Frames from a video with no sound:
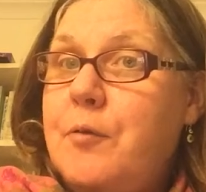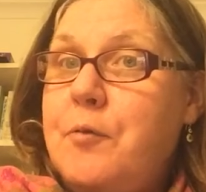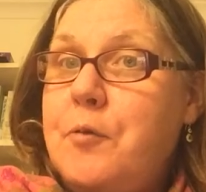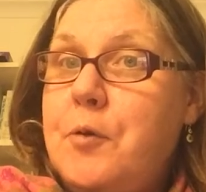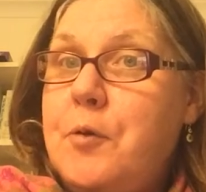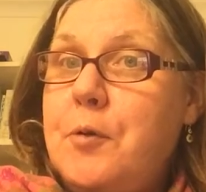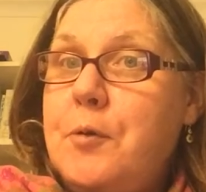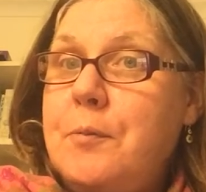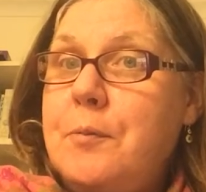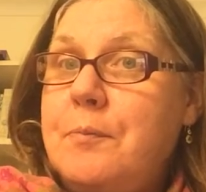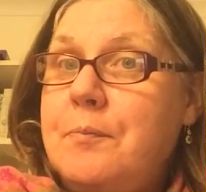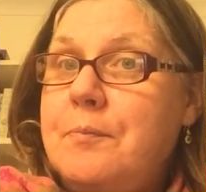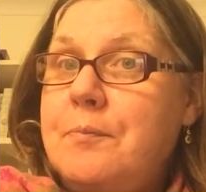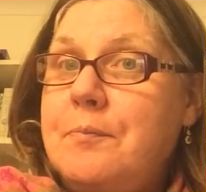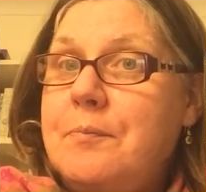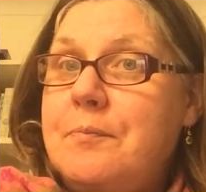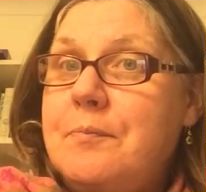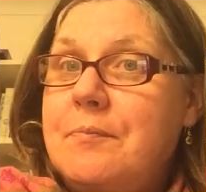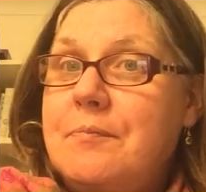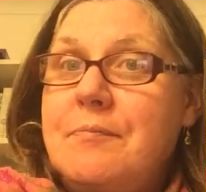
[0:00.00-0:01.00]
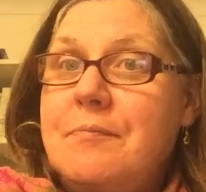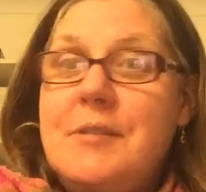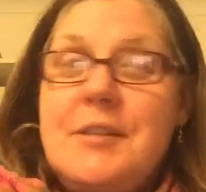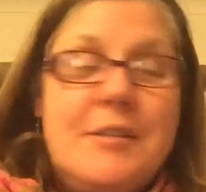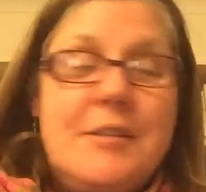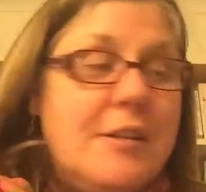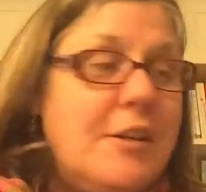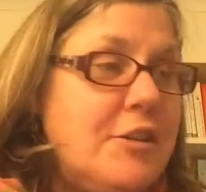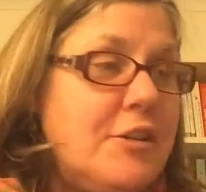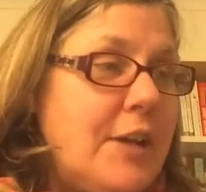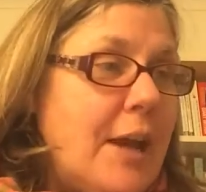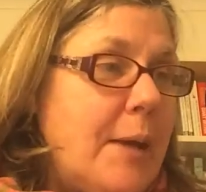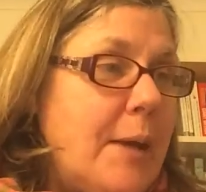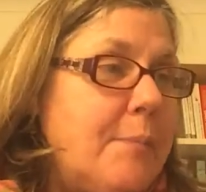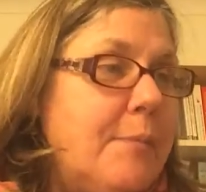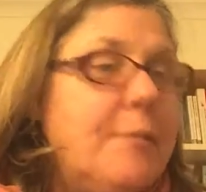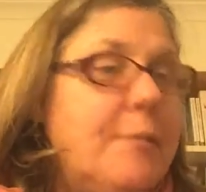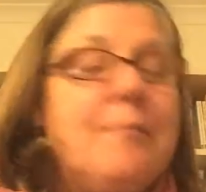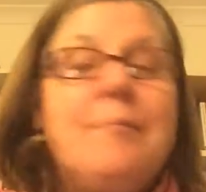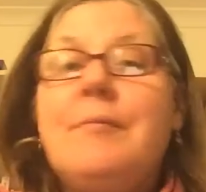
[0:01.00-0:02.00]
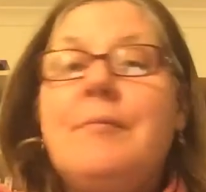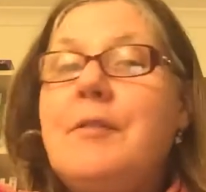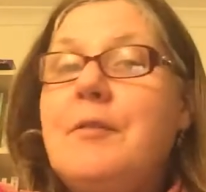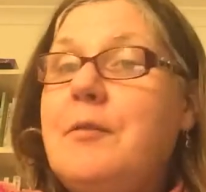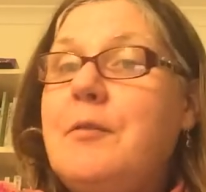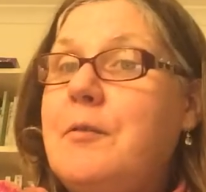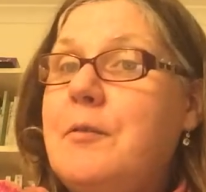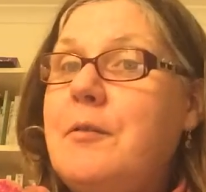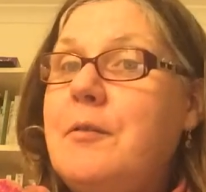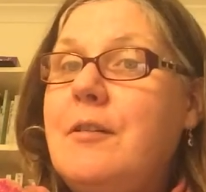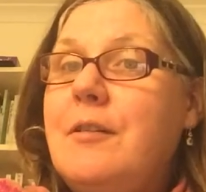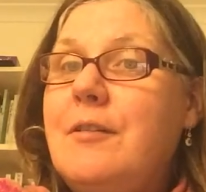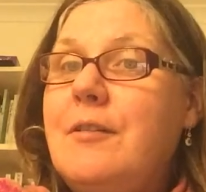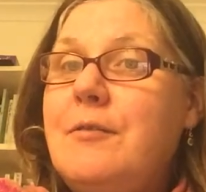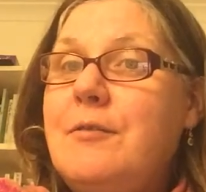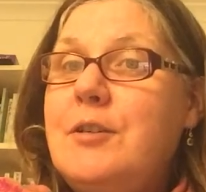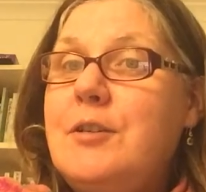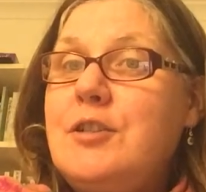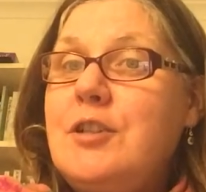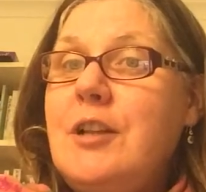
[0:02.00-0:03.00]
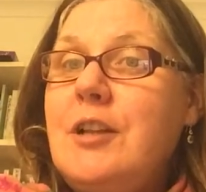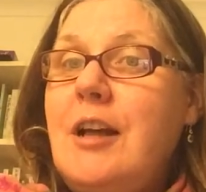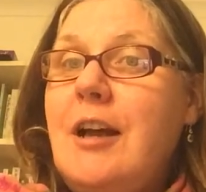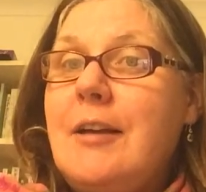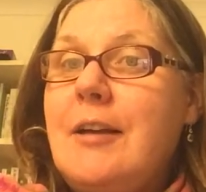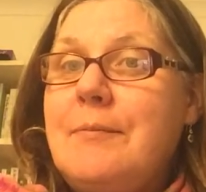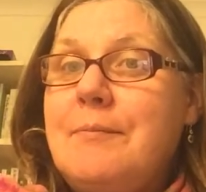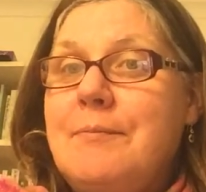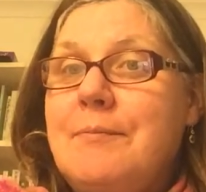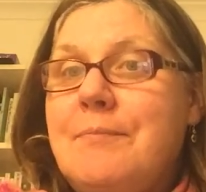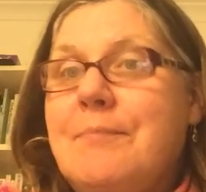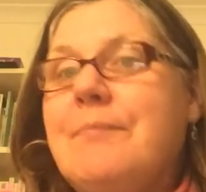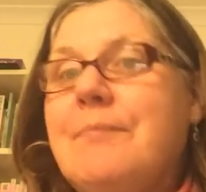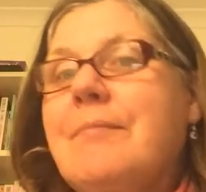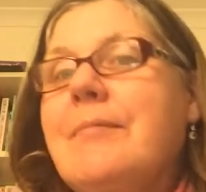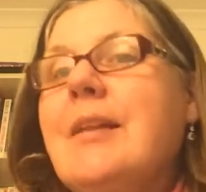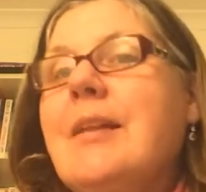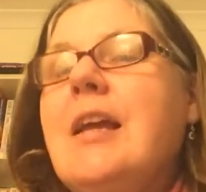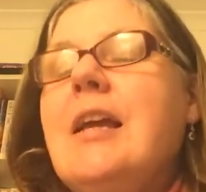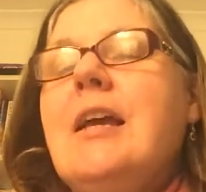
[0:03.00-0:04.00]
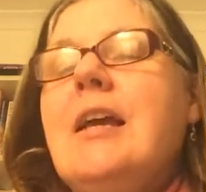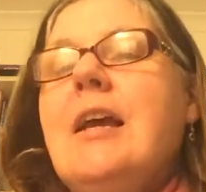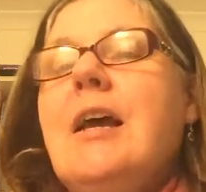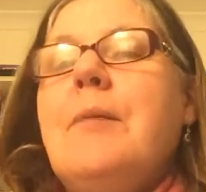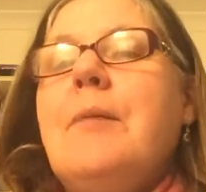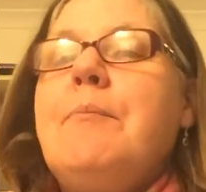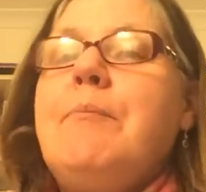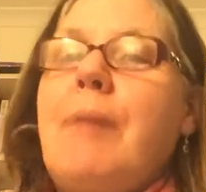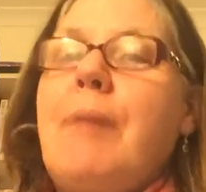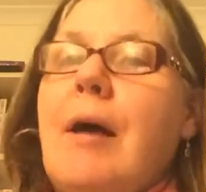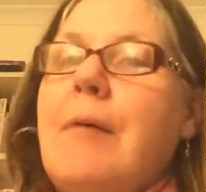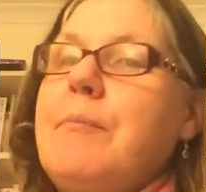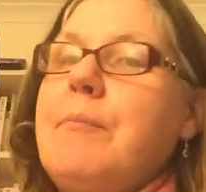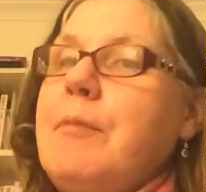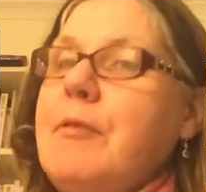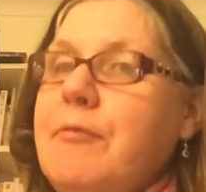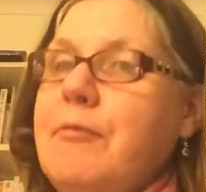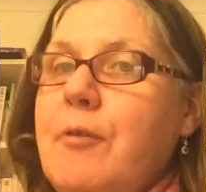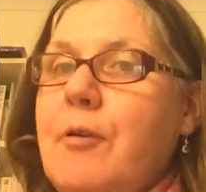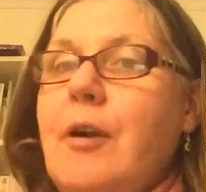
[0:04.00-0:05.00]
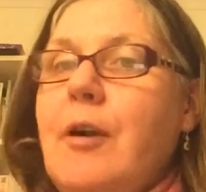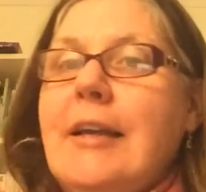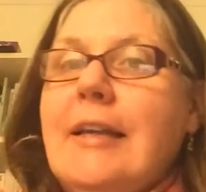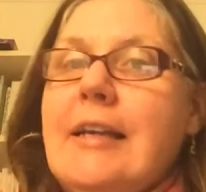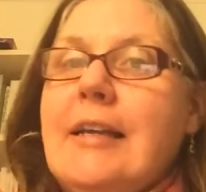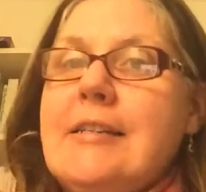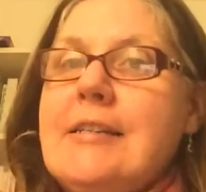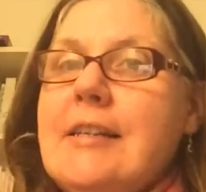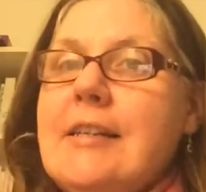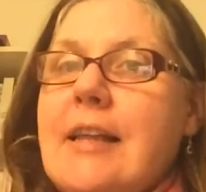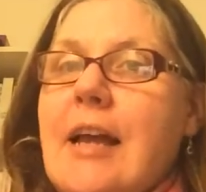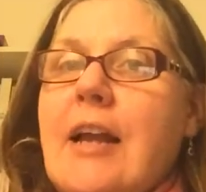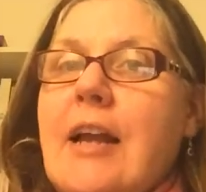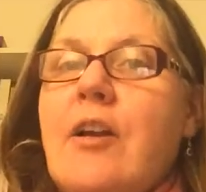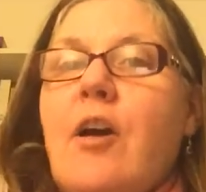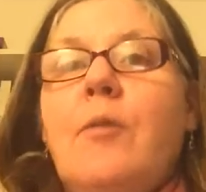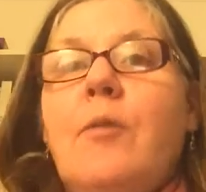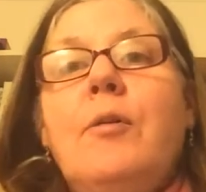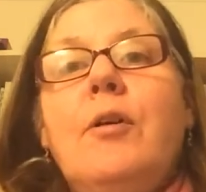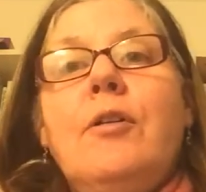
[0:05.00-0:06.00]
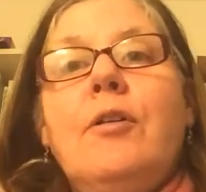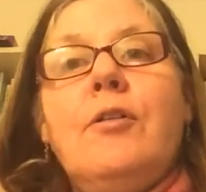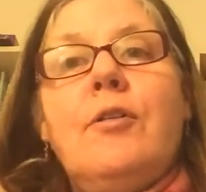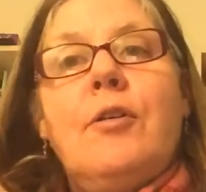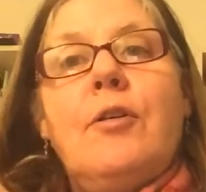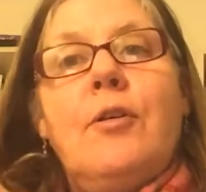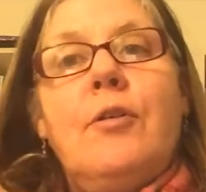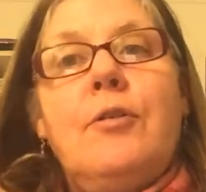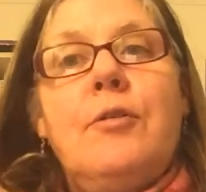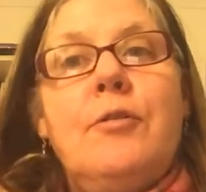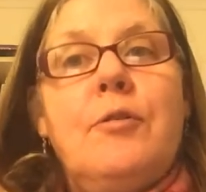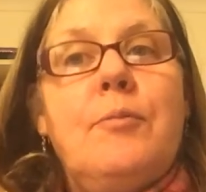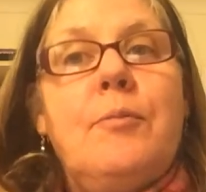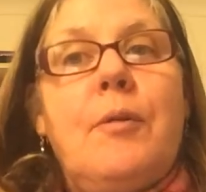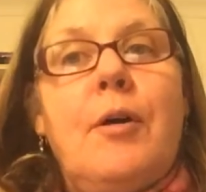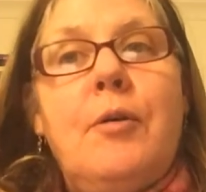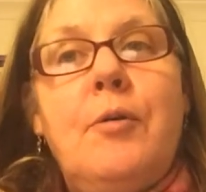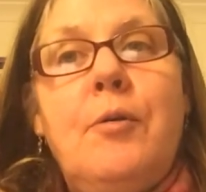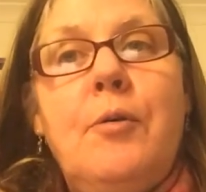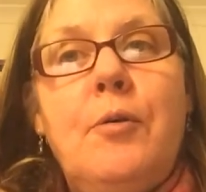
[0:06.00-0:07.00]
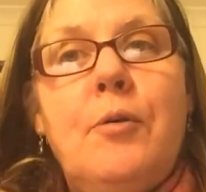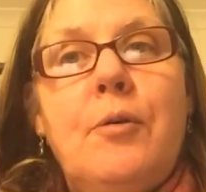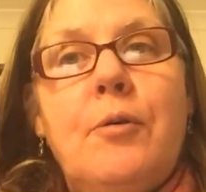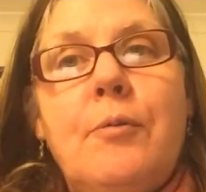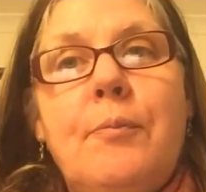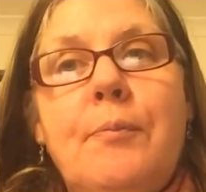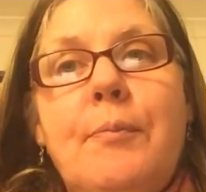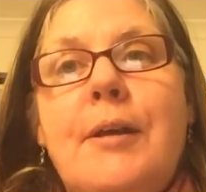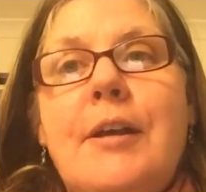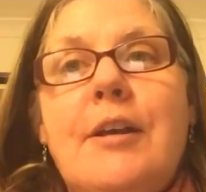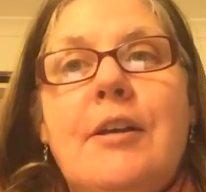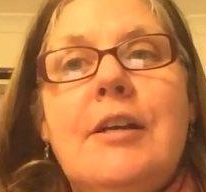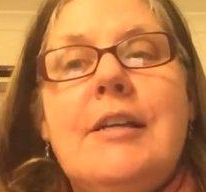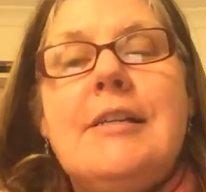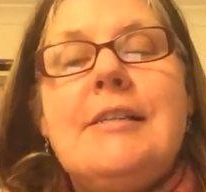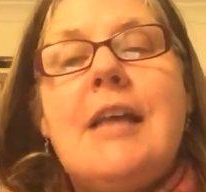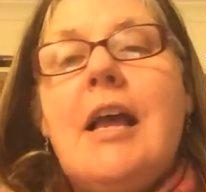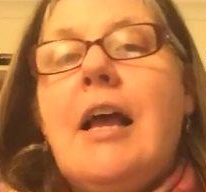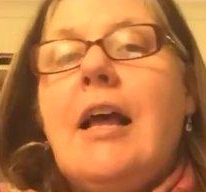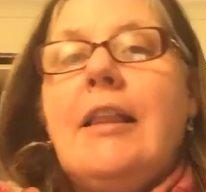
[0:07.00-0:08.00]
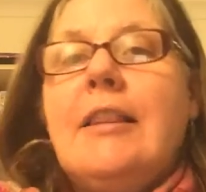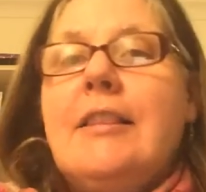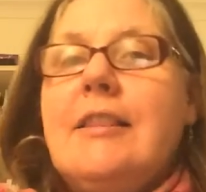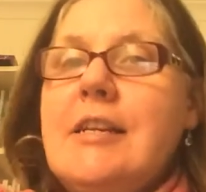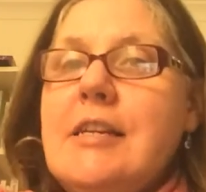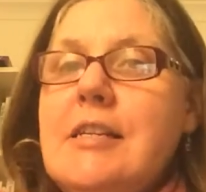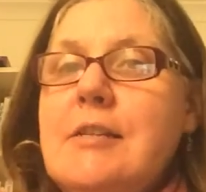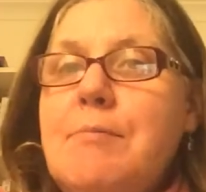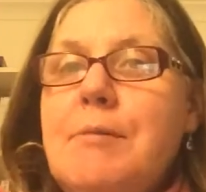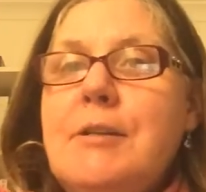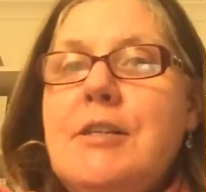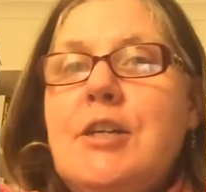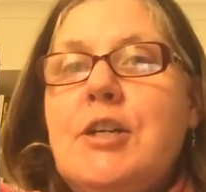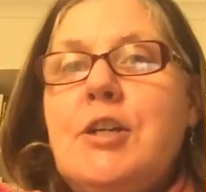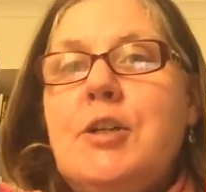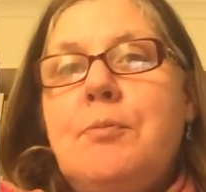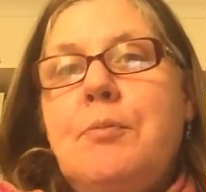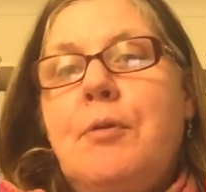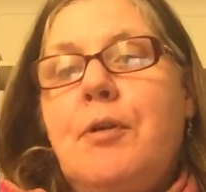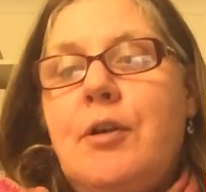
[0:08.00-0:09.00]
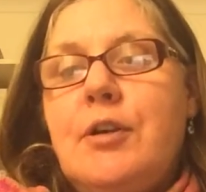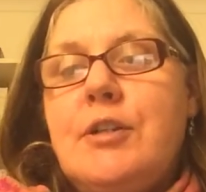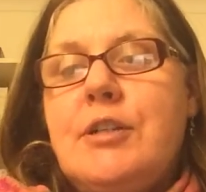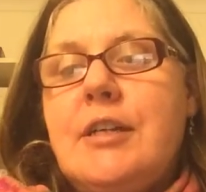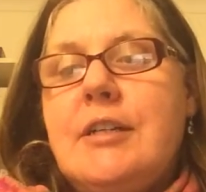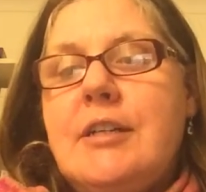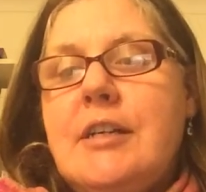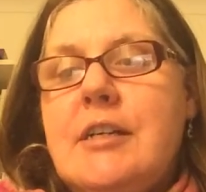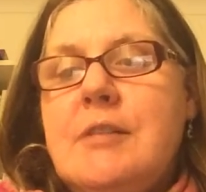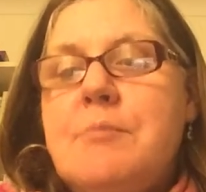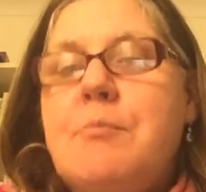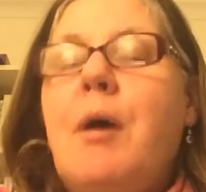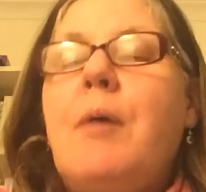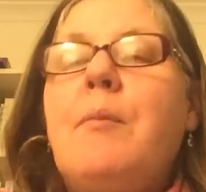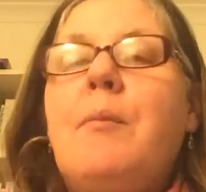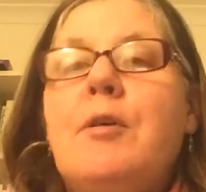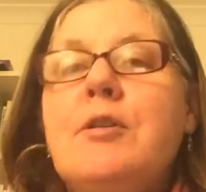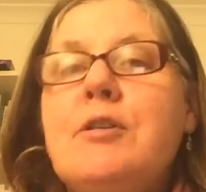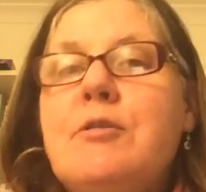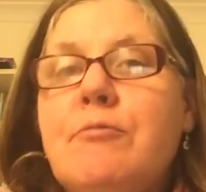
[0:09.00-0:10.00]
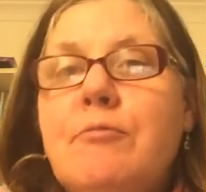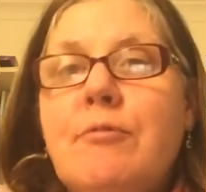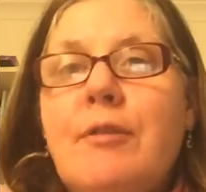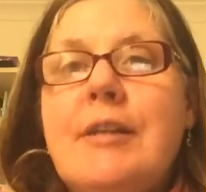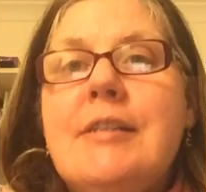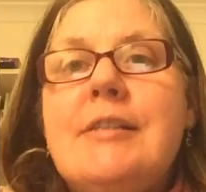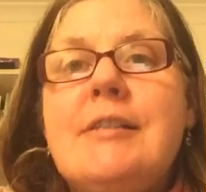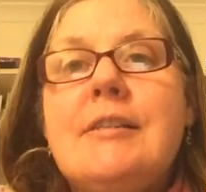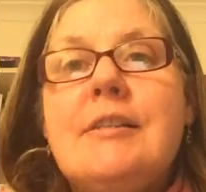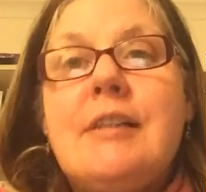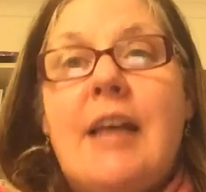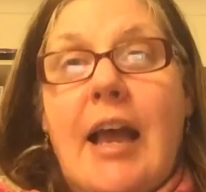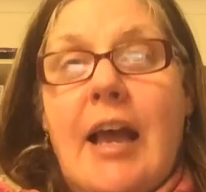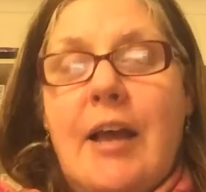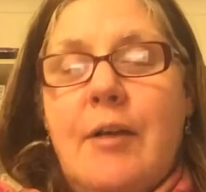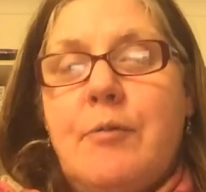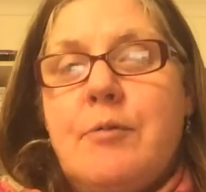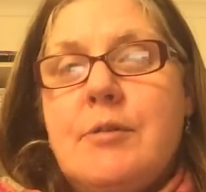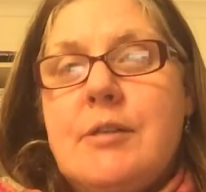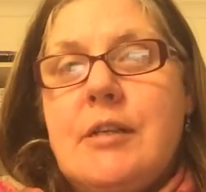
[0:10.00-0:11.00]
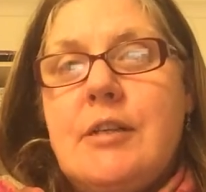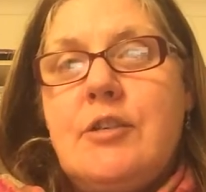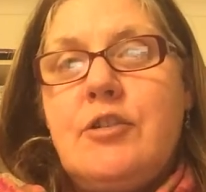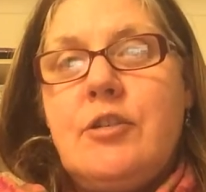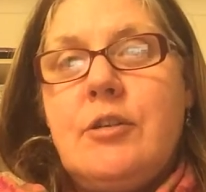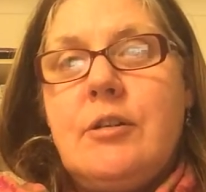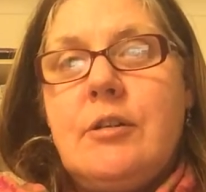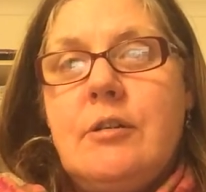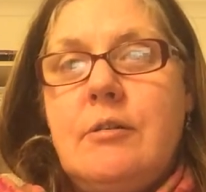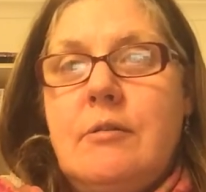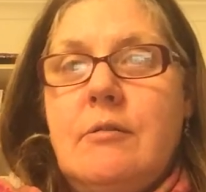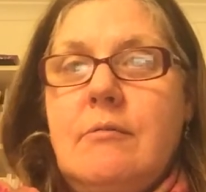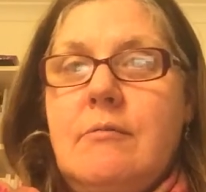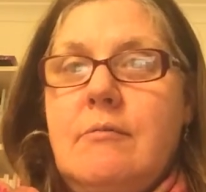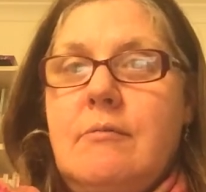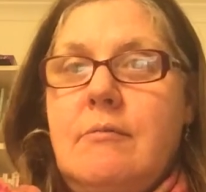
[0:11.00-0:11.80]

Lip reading: for Stitch Camp for July. But before I get to that, I'm going to go through my haul, because this particular project is my most recent acquisition